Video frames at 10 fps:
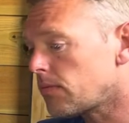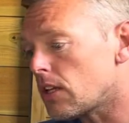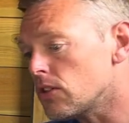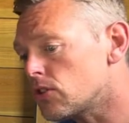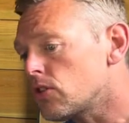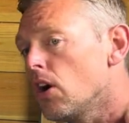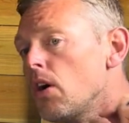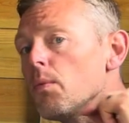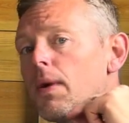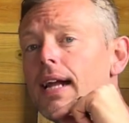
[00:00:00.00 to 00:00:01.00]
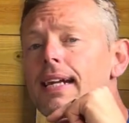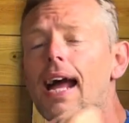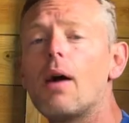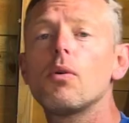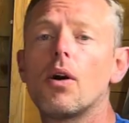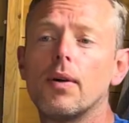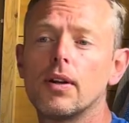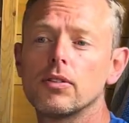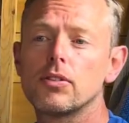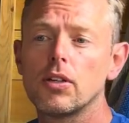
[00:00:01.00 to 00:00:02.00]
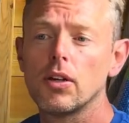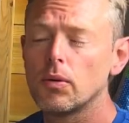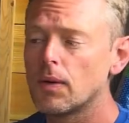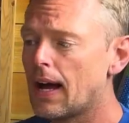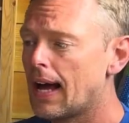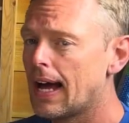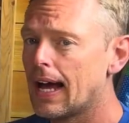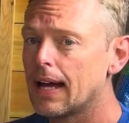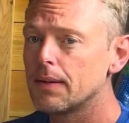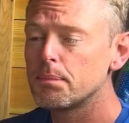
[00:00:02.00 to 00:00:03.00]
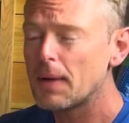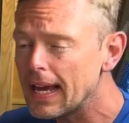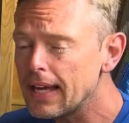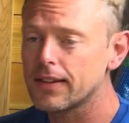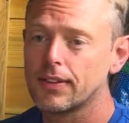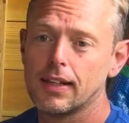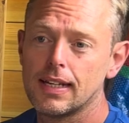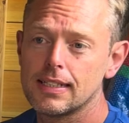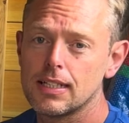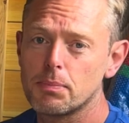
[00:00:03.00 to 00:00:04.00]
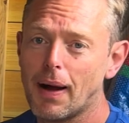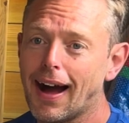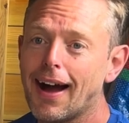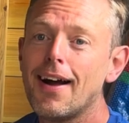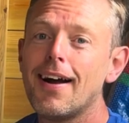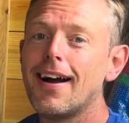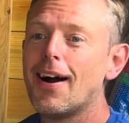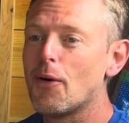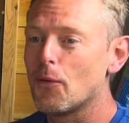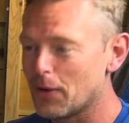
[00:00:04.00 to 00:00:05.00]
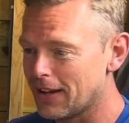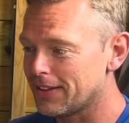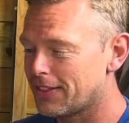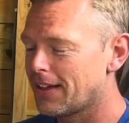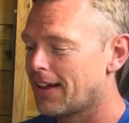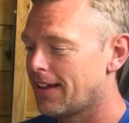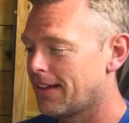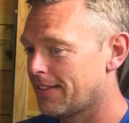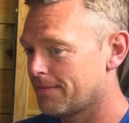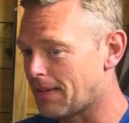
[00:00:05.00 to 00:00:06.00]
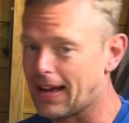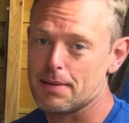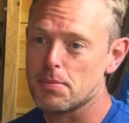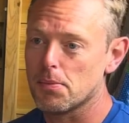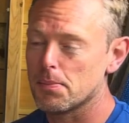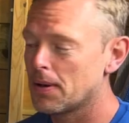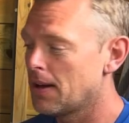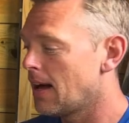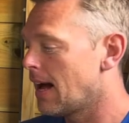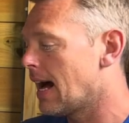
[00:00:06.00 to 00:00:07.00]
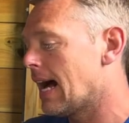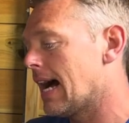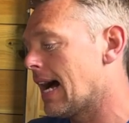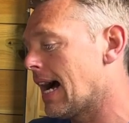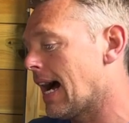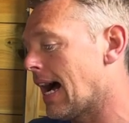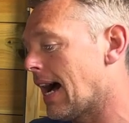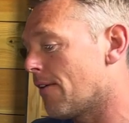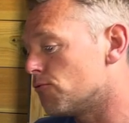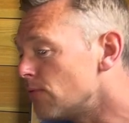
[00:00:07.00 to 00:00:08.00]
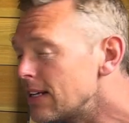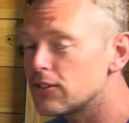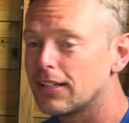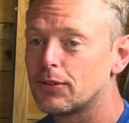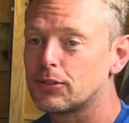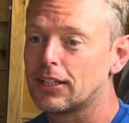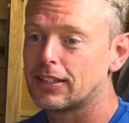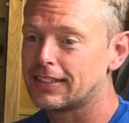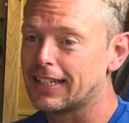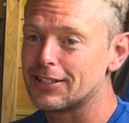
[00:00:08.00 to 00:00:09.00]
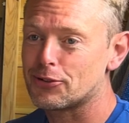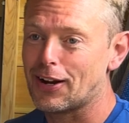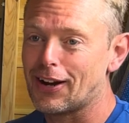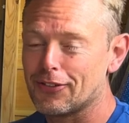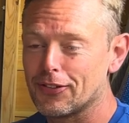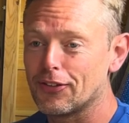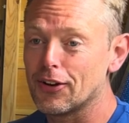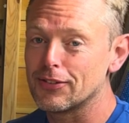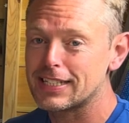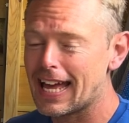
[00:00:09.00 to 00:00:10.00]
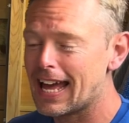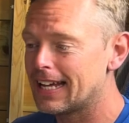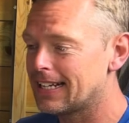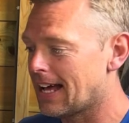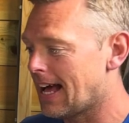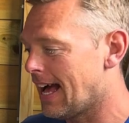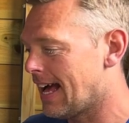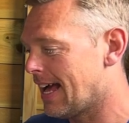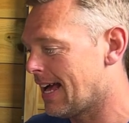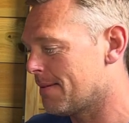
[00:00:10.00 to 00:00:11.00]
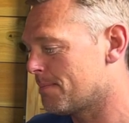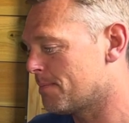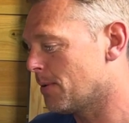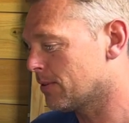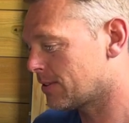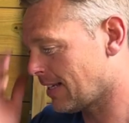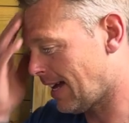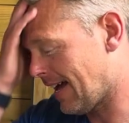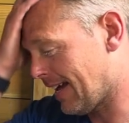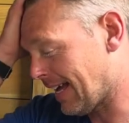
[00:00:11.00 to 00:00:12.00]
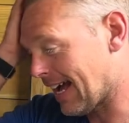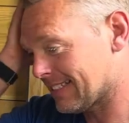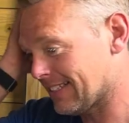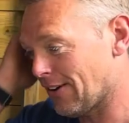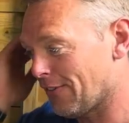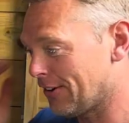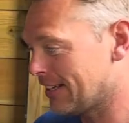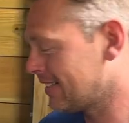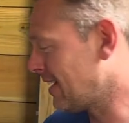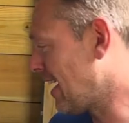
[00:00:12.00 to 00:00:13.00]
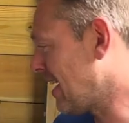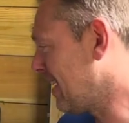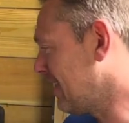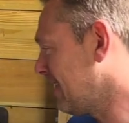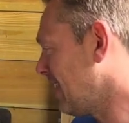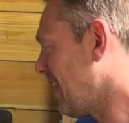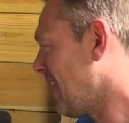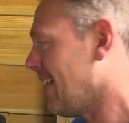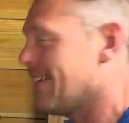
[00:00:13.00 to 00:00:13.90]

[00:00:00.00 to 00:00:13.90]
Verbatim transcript: so we are now going on to uh, heating the lazy spa with my heat pump. Originally, I was going to teach straight off the floor and return, uh, but uh, guys in the office and uh,